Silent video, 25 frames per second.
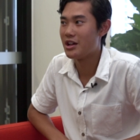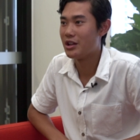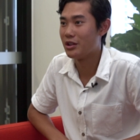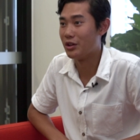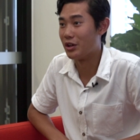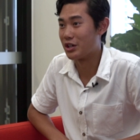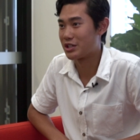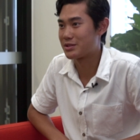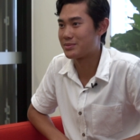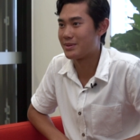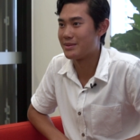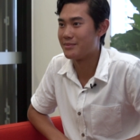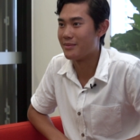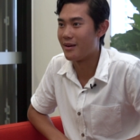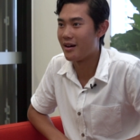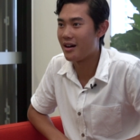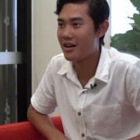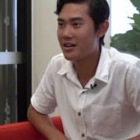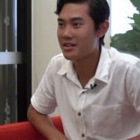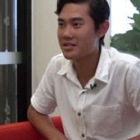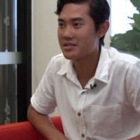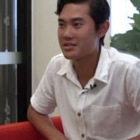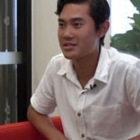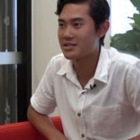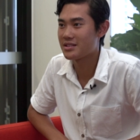lost me
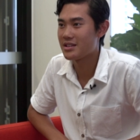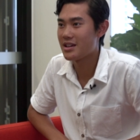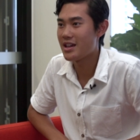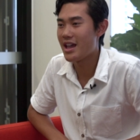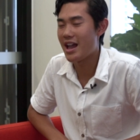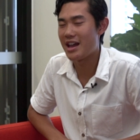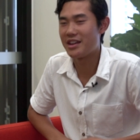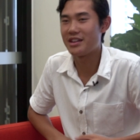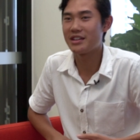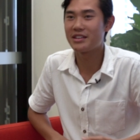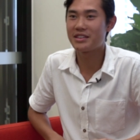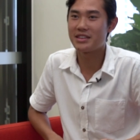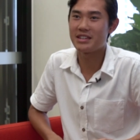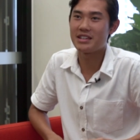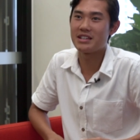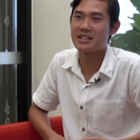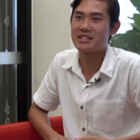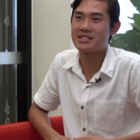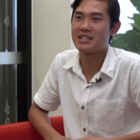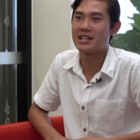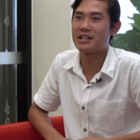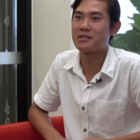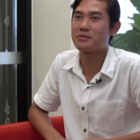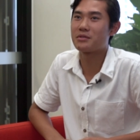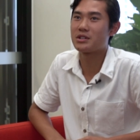marks. And in the
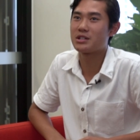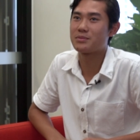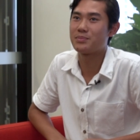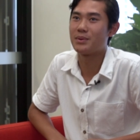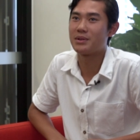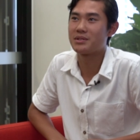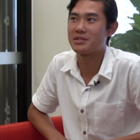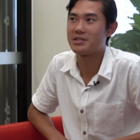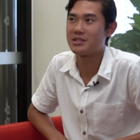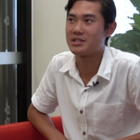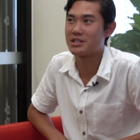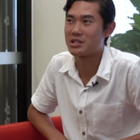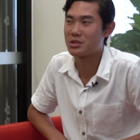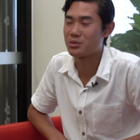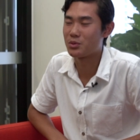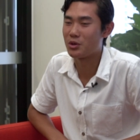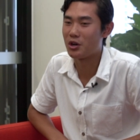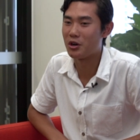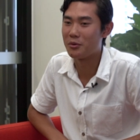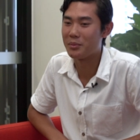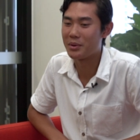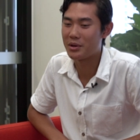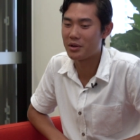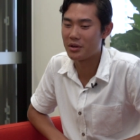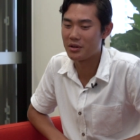extended responses as
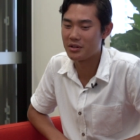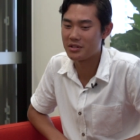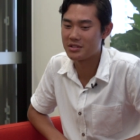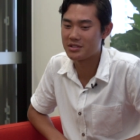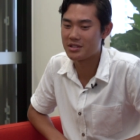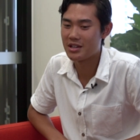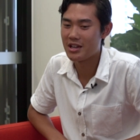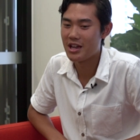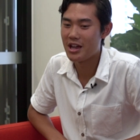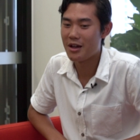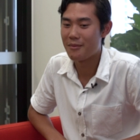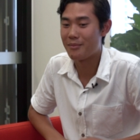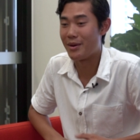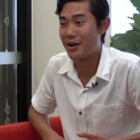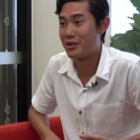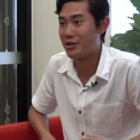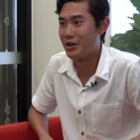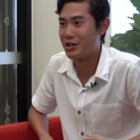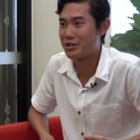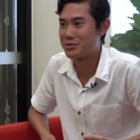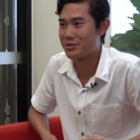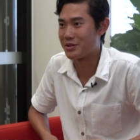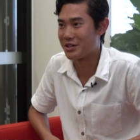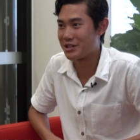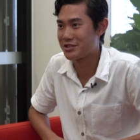well, because my
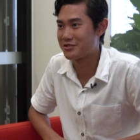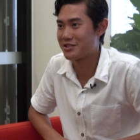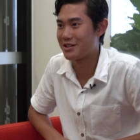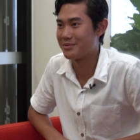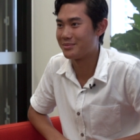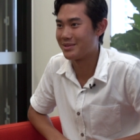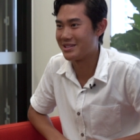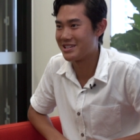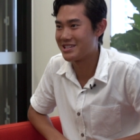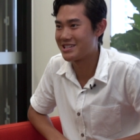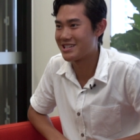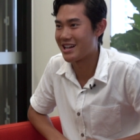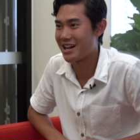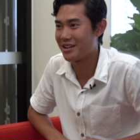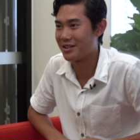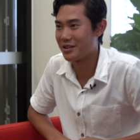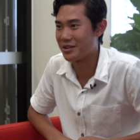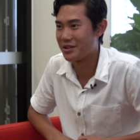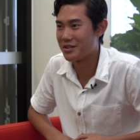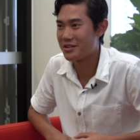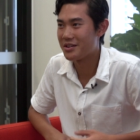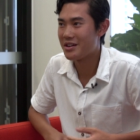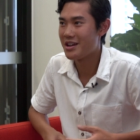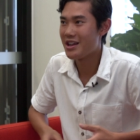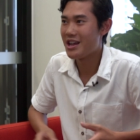notes were extremely
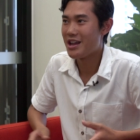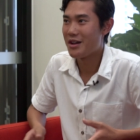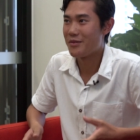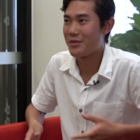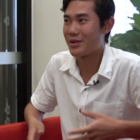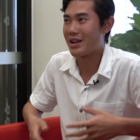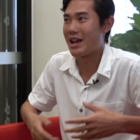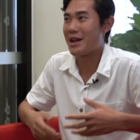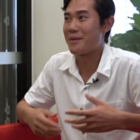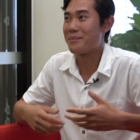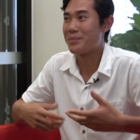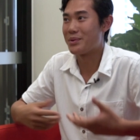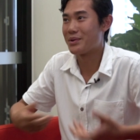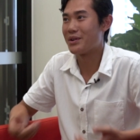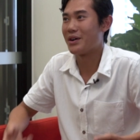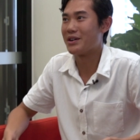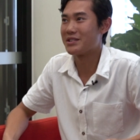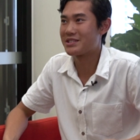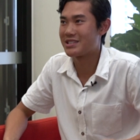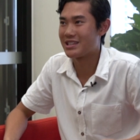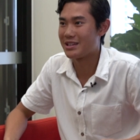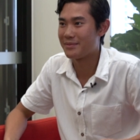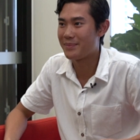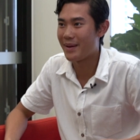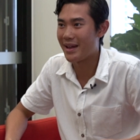shallow. When I put it
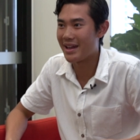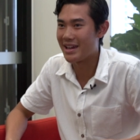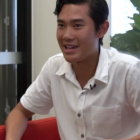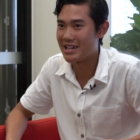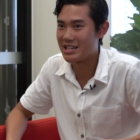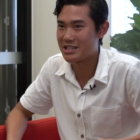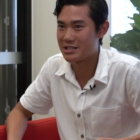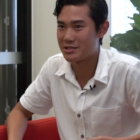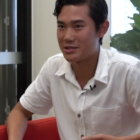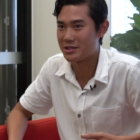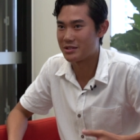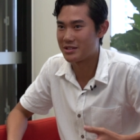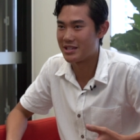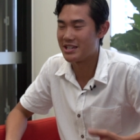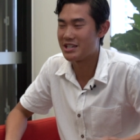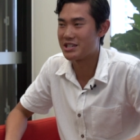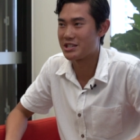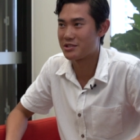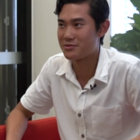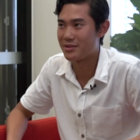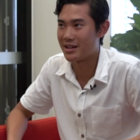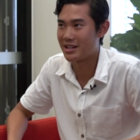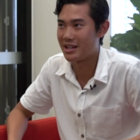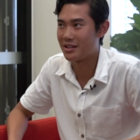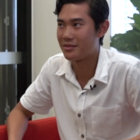onto the page, the
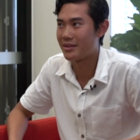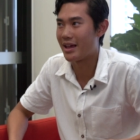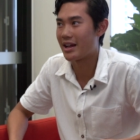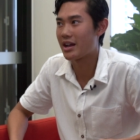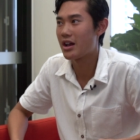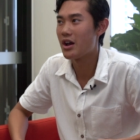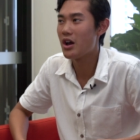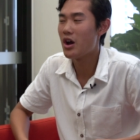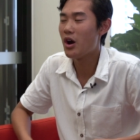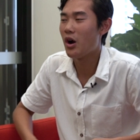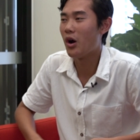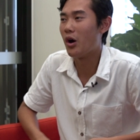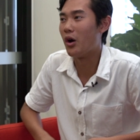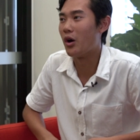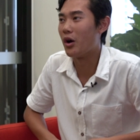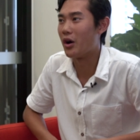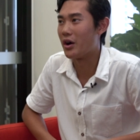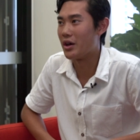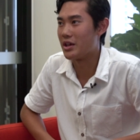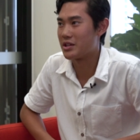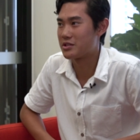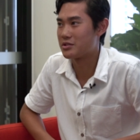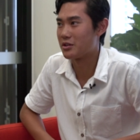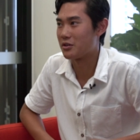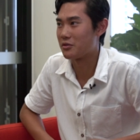teachers read it and like, oh,
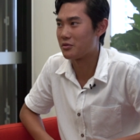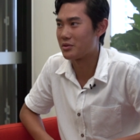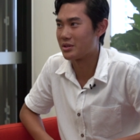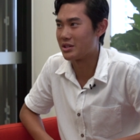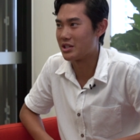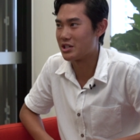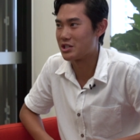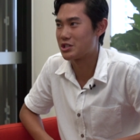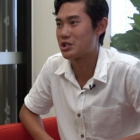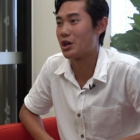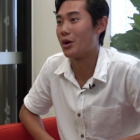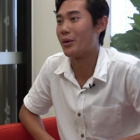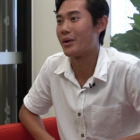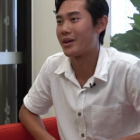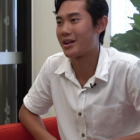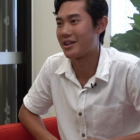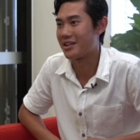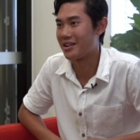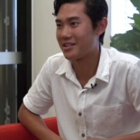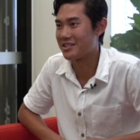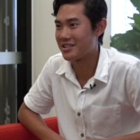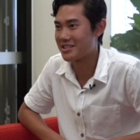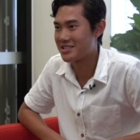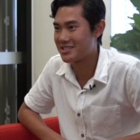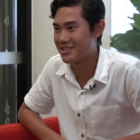it's not really showing an
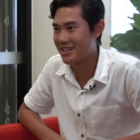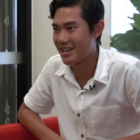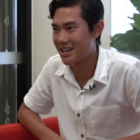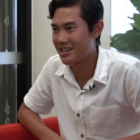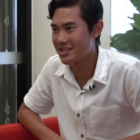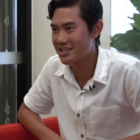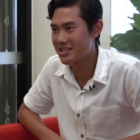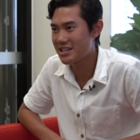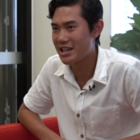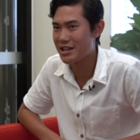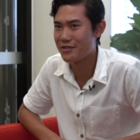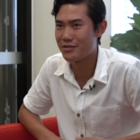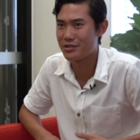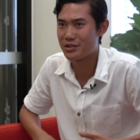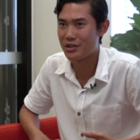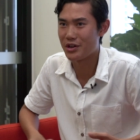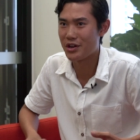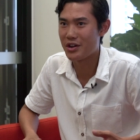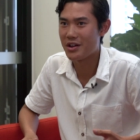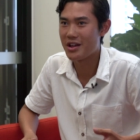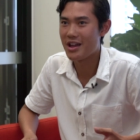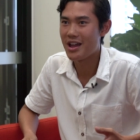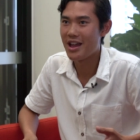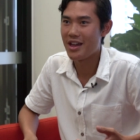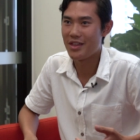understanding, even
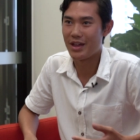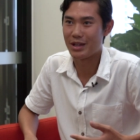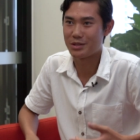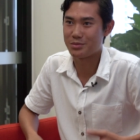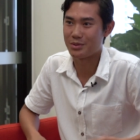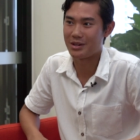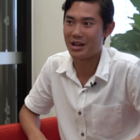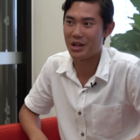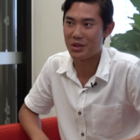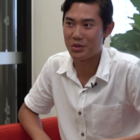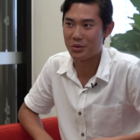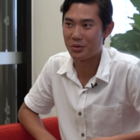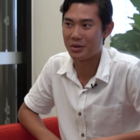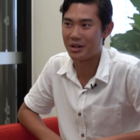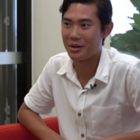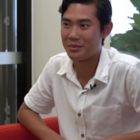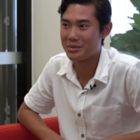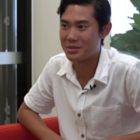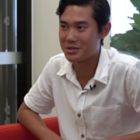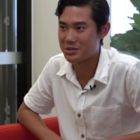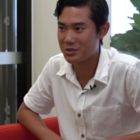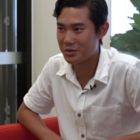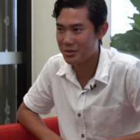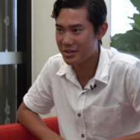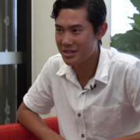though that's what I thought I
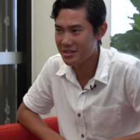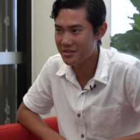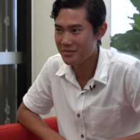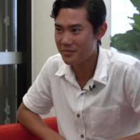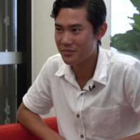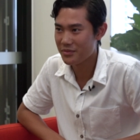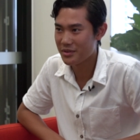was doing.